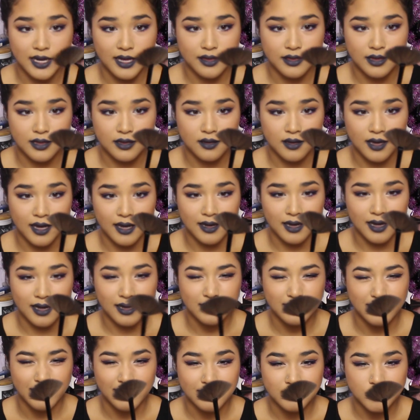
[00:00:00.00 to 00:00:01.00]
I think I
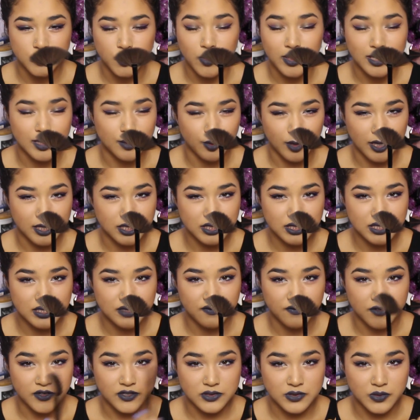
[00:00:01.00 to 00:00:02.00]
got like 20
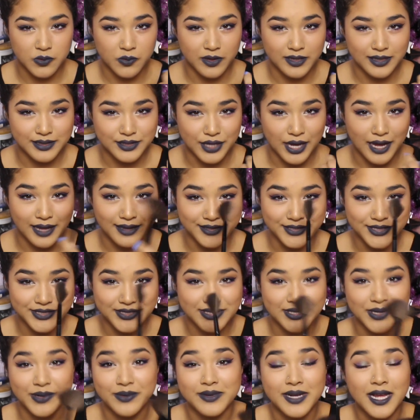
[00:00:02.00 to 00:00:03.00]
brushes for $20,
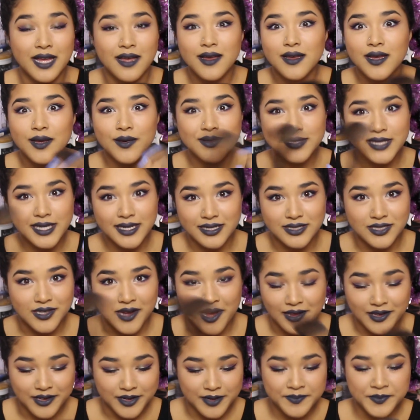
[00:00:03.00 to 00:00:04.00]
so it was like
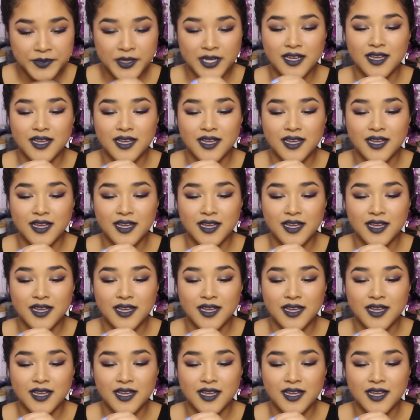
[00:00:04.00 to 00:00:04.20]
$1.